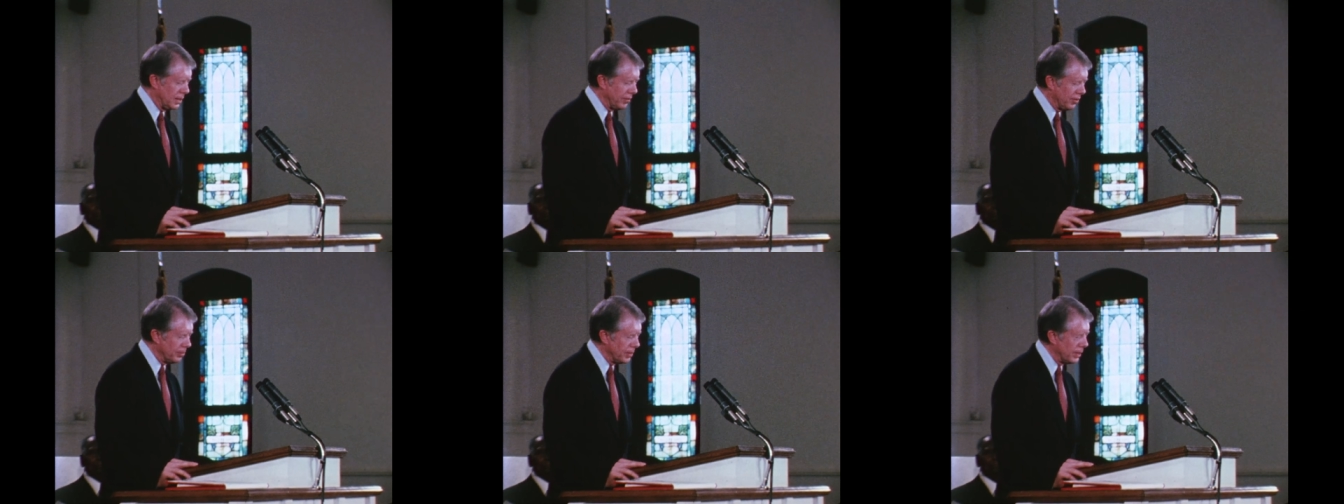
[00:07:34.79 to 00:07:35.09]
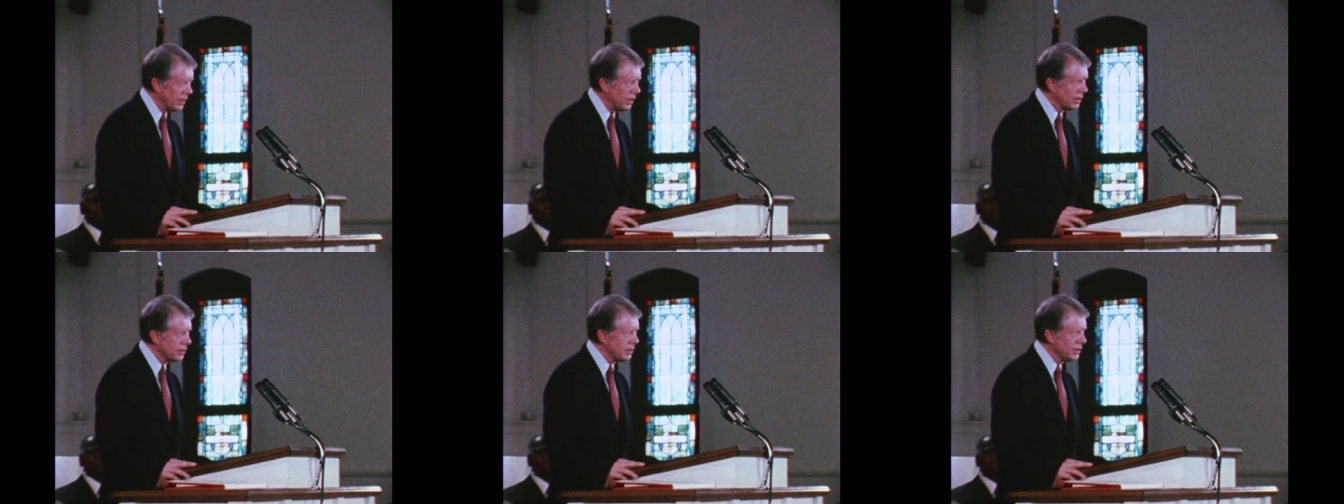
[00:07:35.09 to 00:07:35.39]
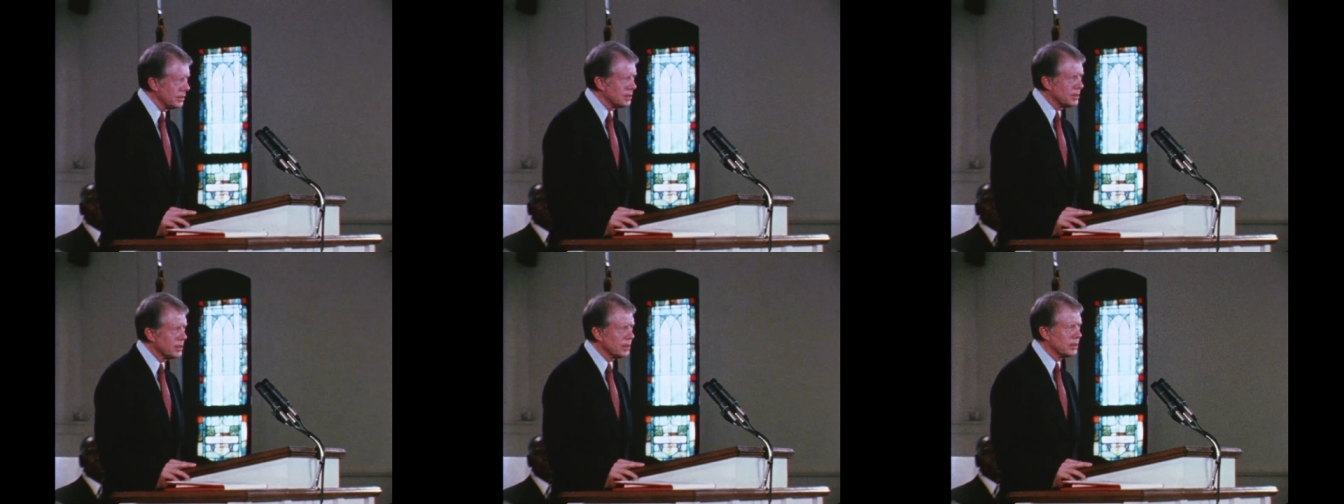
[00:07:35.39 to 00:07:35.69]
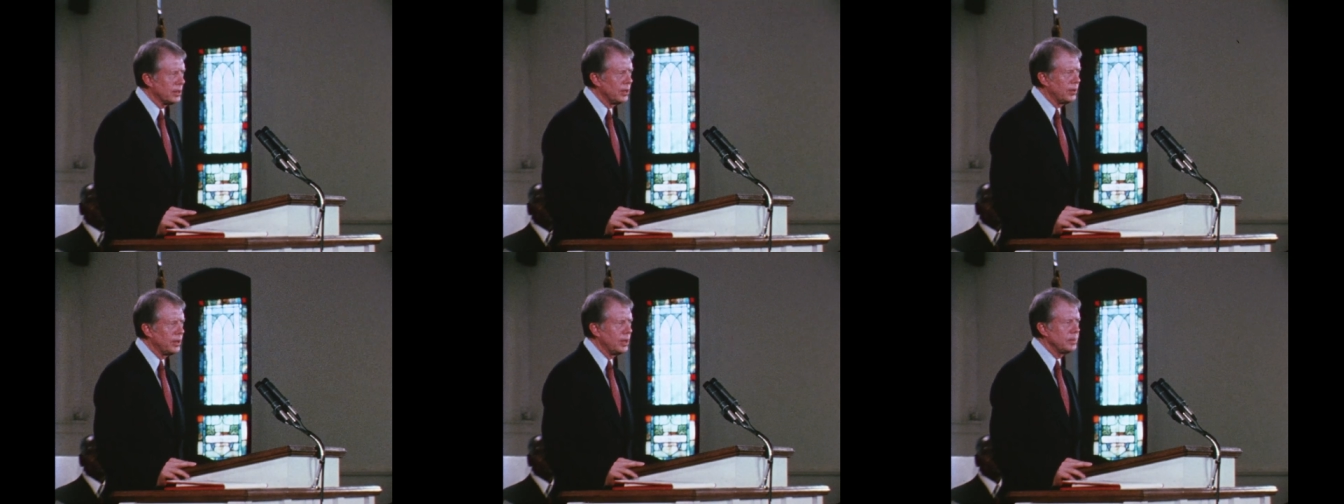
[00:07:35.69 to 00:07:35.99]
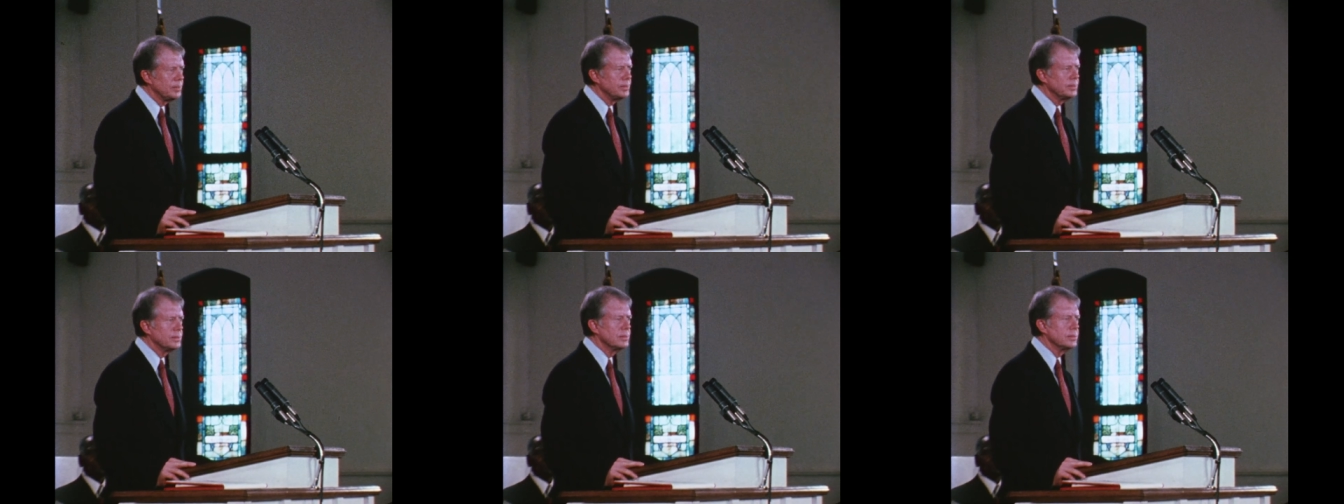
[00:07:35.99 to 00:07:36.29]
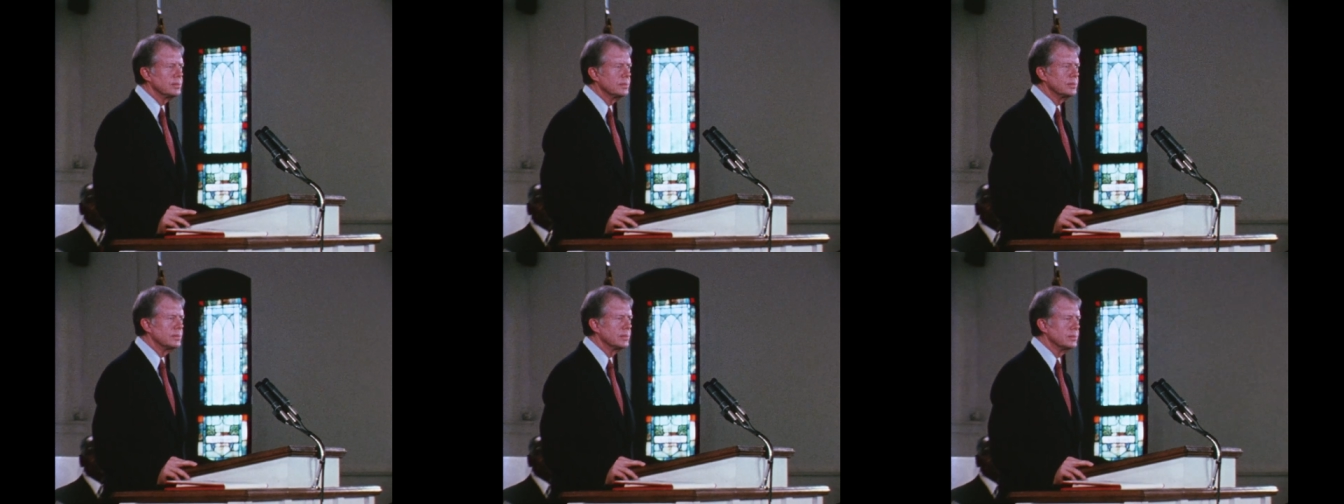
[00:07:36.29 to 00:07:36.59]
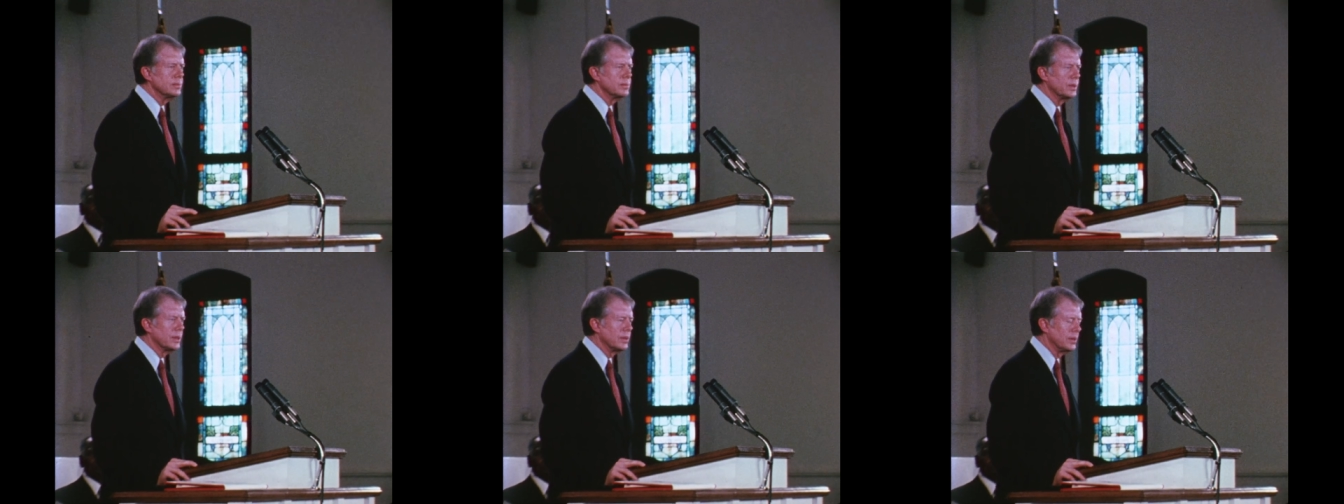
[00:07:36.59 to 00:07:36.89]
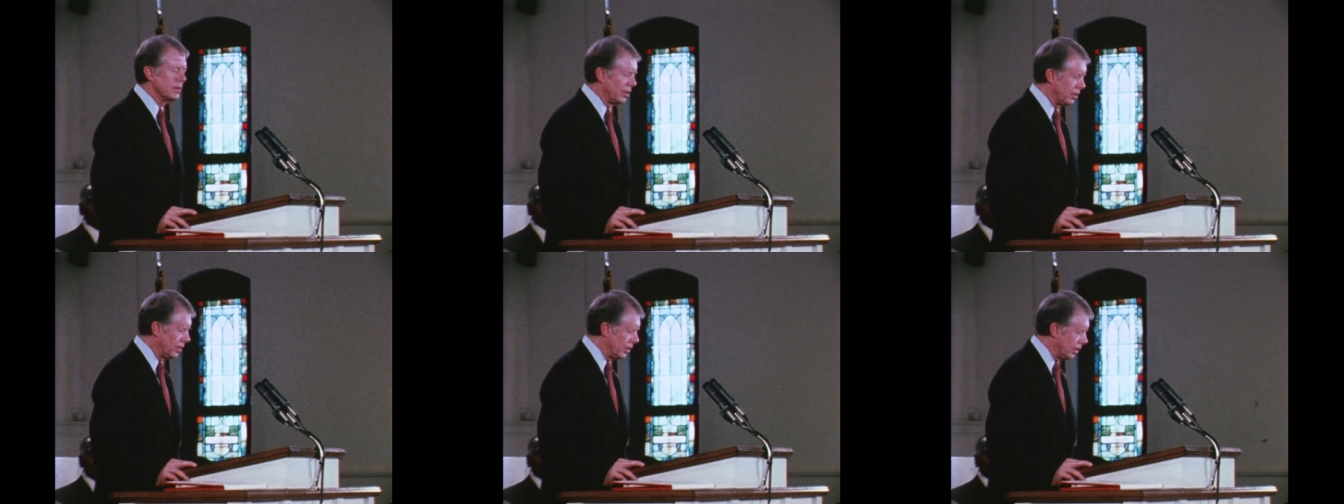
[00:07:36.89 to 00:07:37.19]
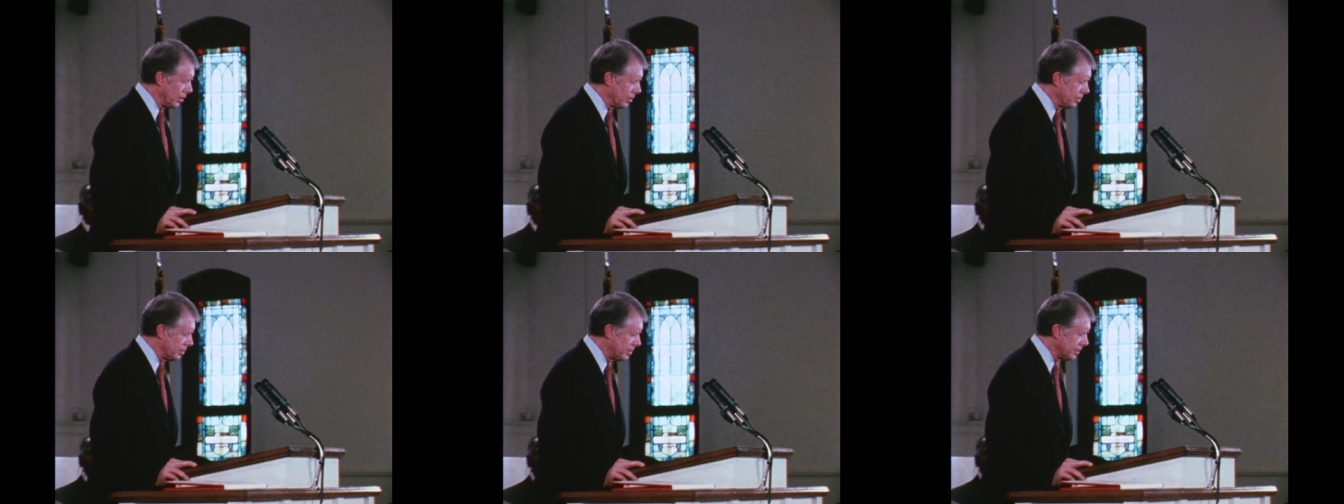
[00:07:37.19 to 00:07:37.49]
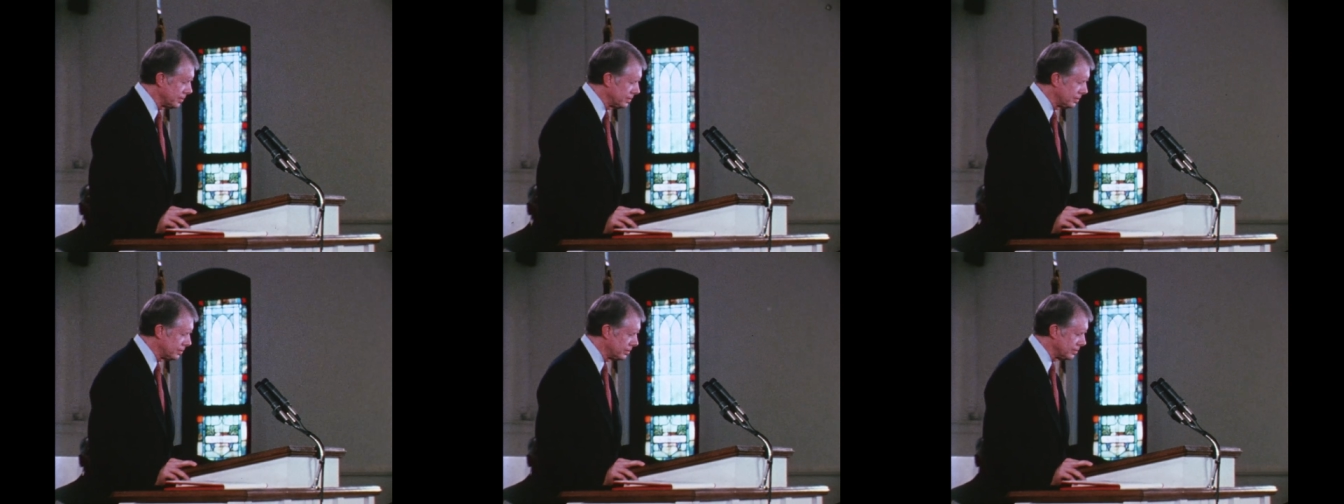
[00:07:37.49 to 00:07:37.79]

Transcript: of Americans to grow up with no hope.